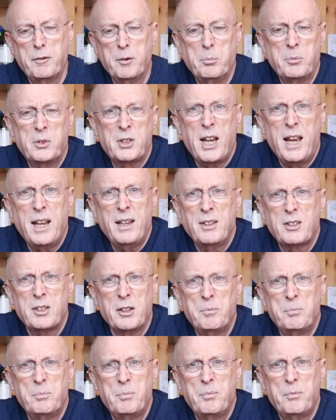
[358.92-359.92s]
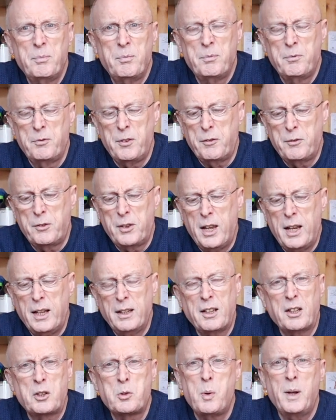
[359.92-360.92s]
10 to 15
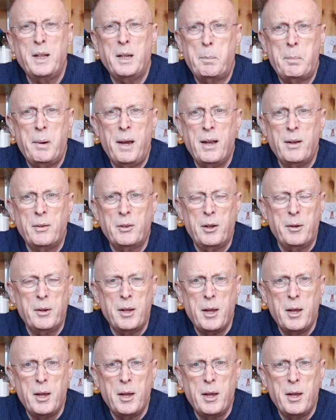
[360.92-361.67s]
to 20 pound.